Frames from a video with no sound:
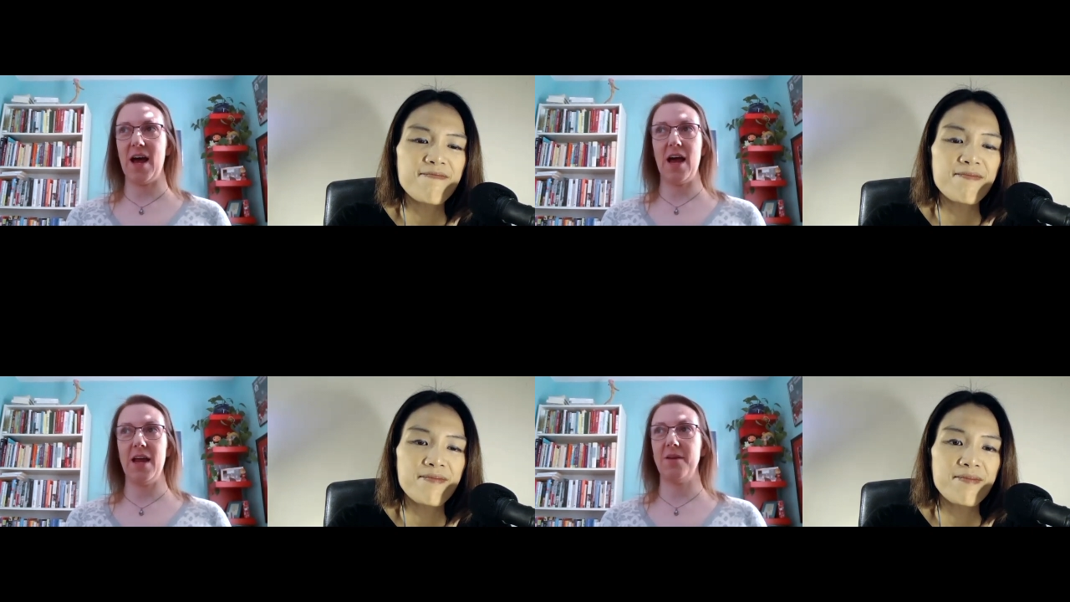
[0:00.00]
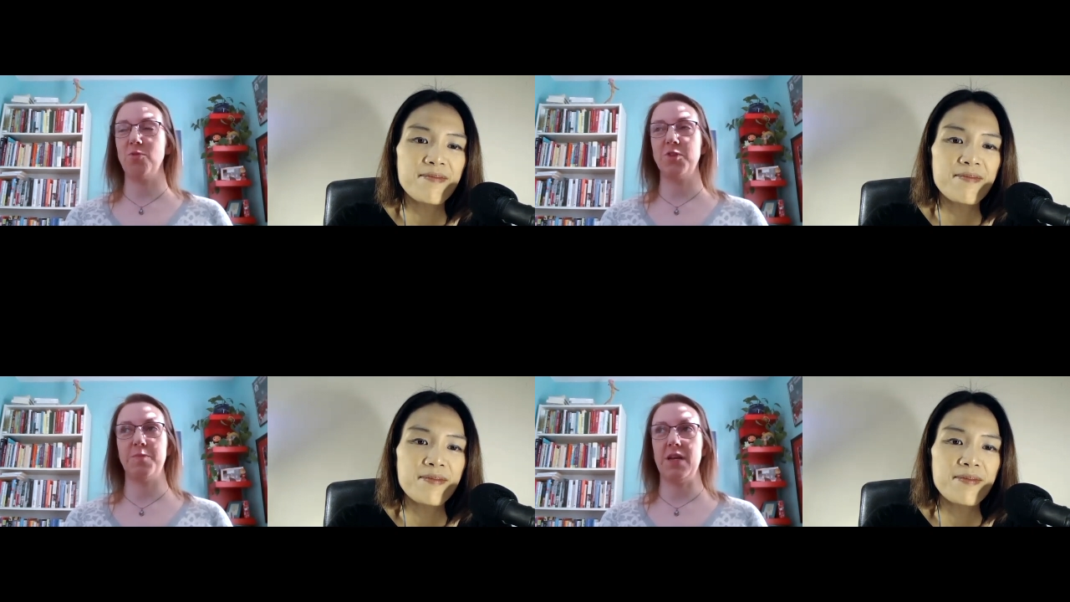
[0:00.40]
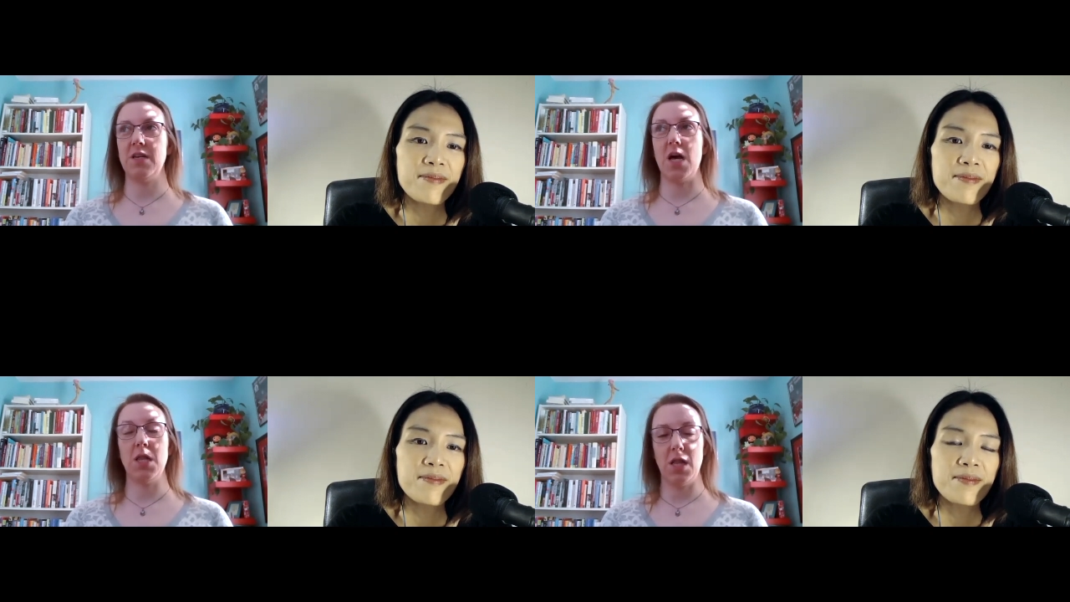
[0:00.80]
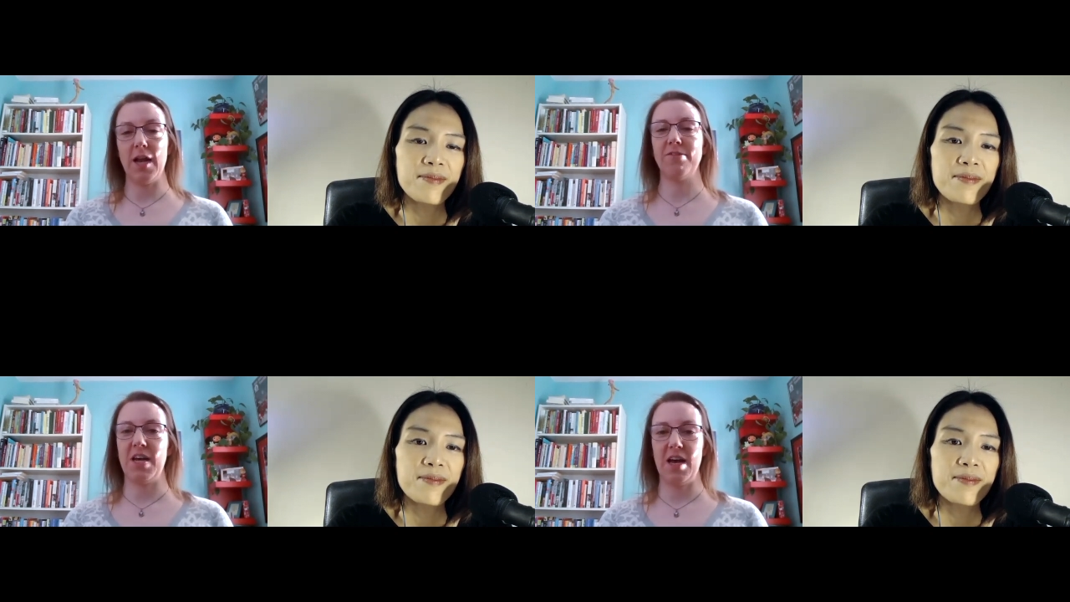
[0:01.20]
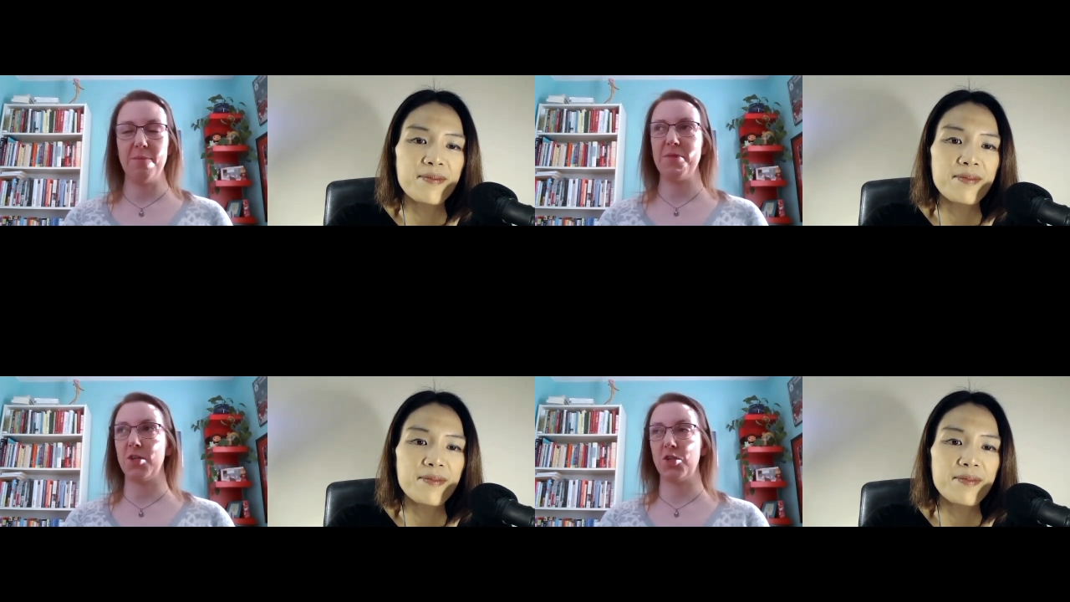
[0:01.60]
Speaker 1: i will spend a lot of time
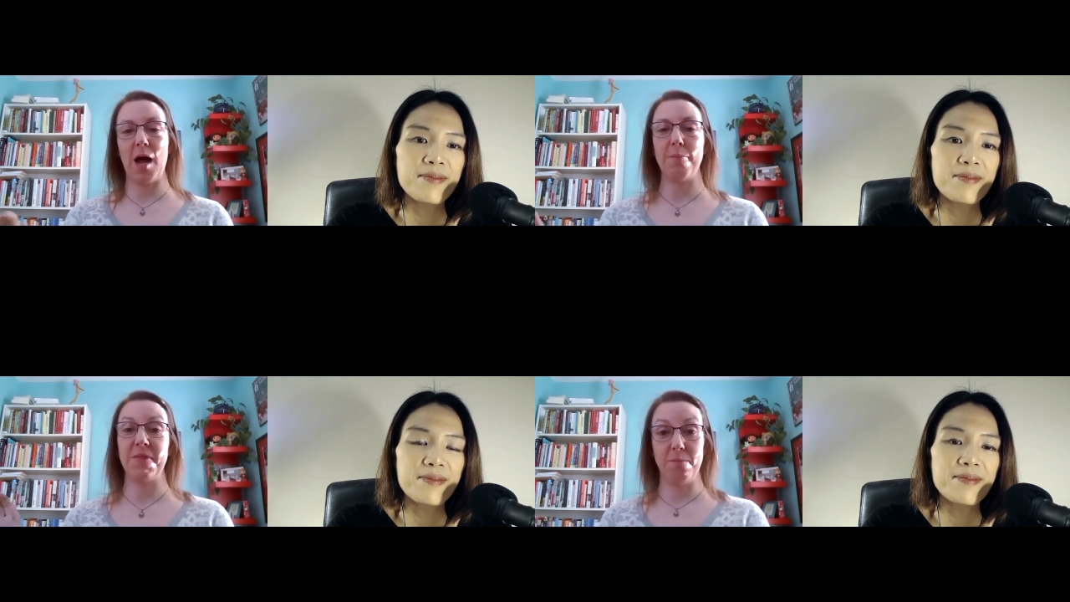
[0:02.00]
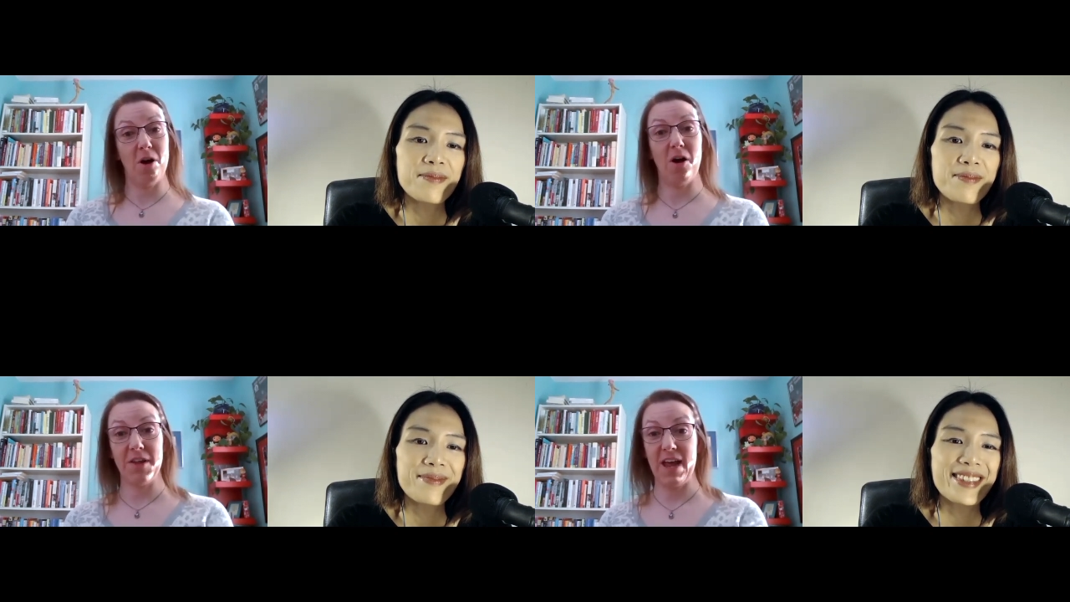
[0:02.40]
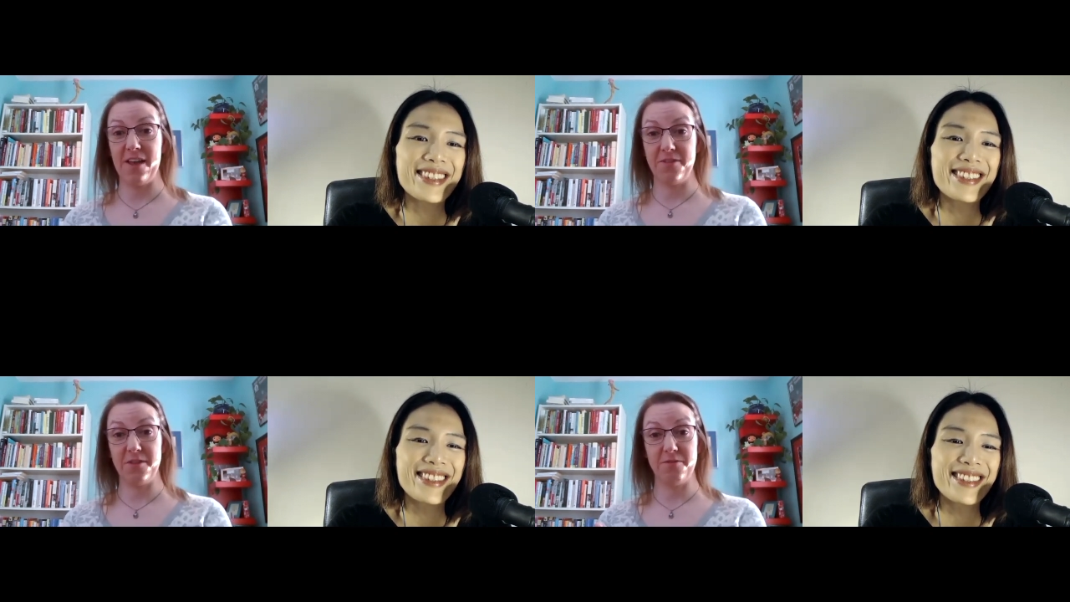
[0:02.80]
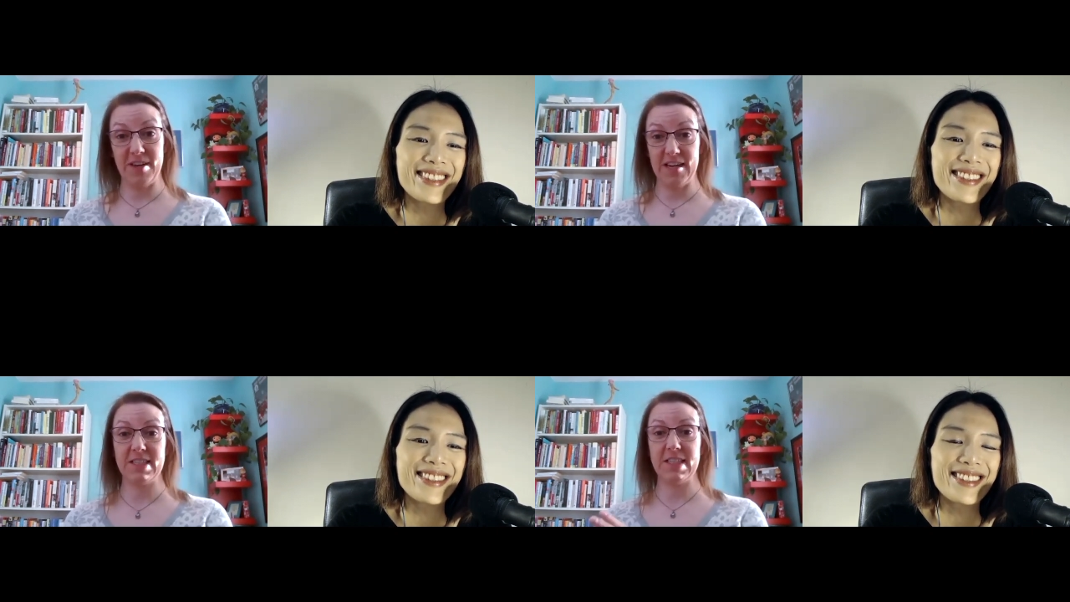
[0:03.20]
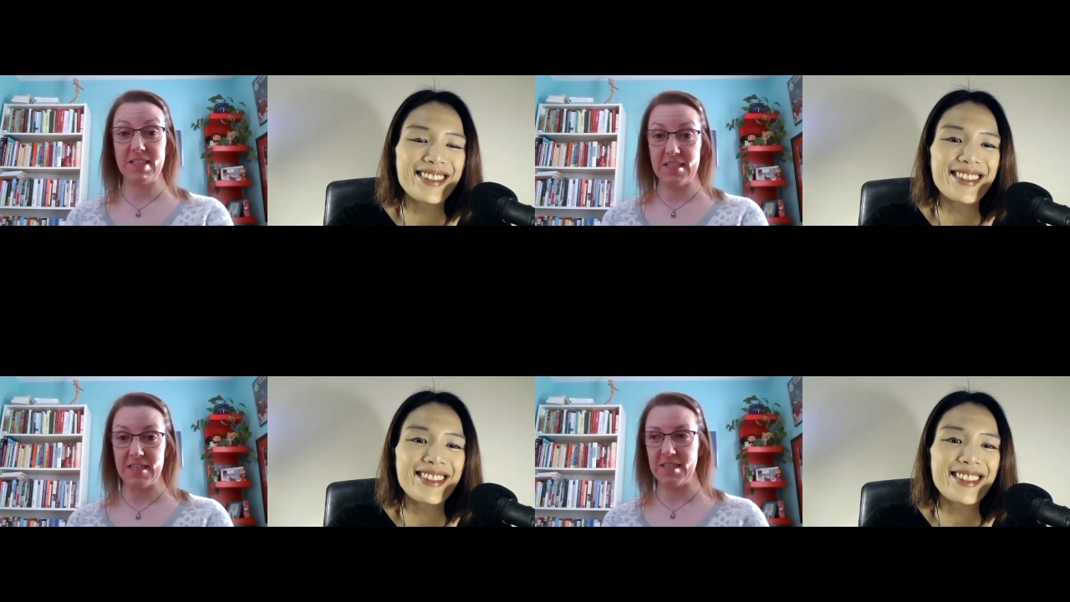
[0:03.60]
at the shop at the mall that has the fancy
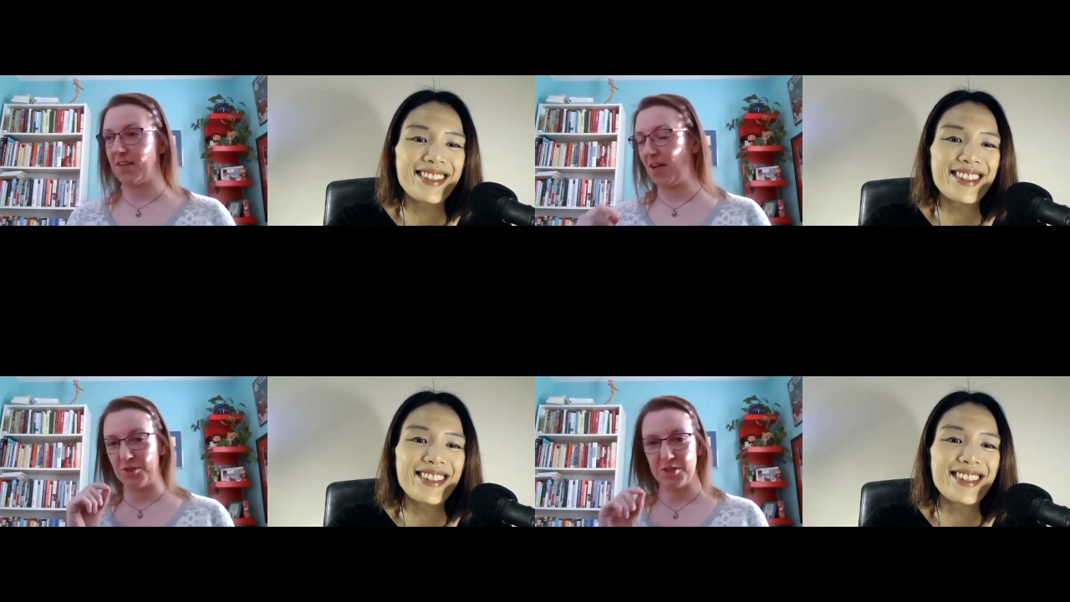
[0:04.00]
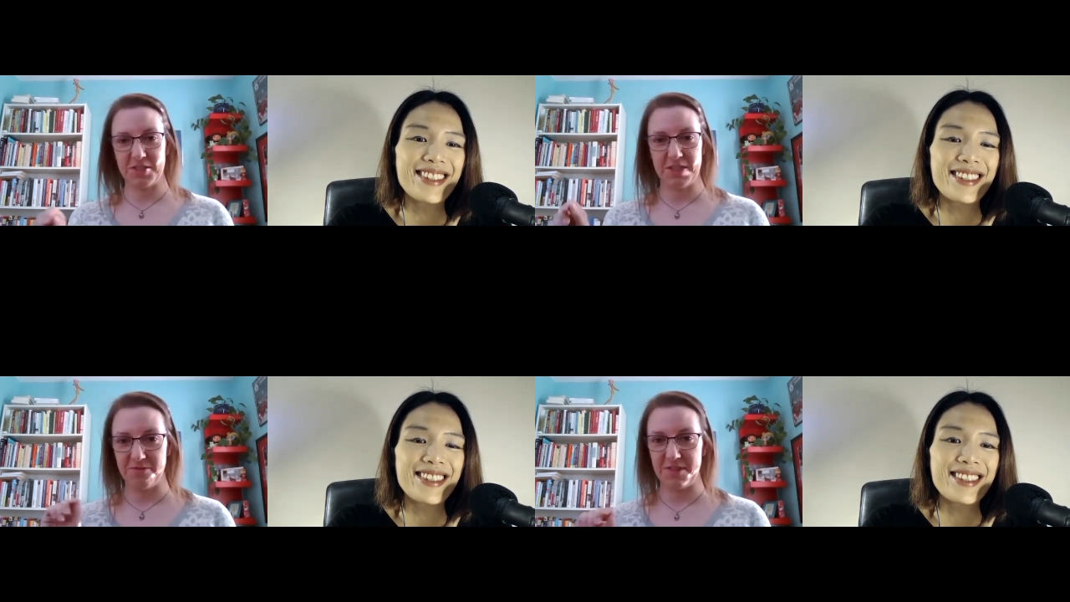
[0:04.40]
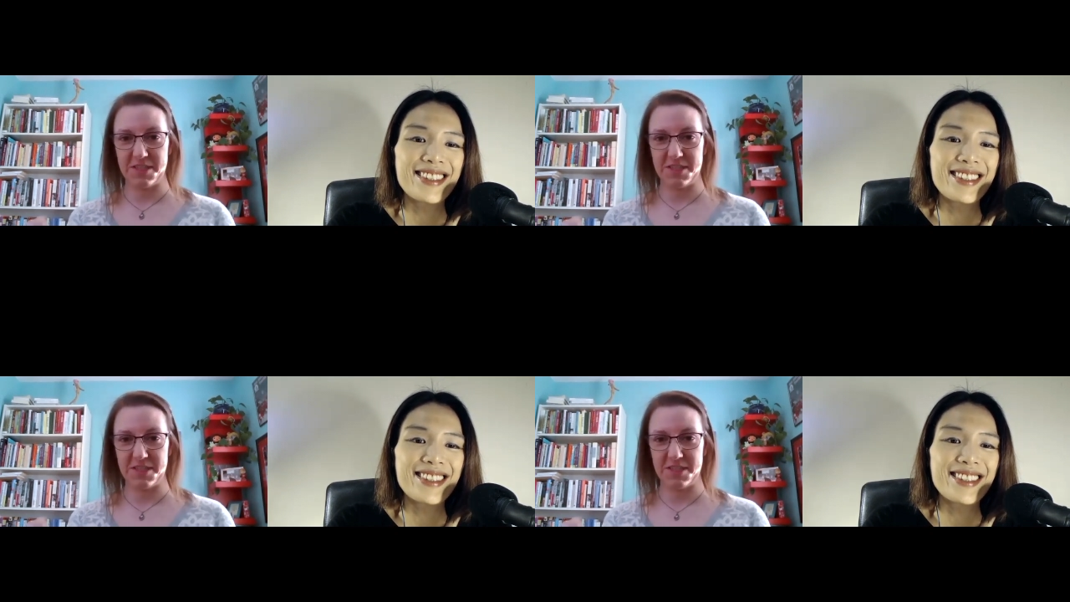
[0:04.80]
teas and i'll just sniff the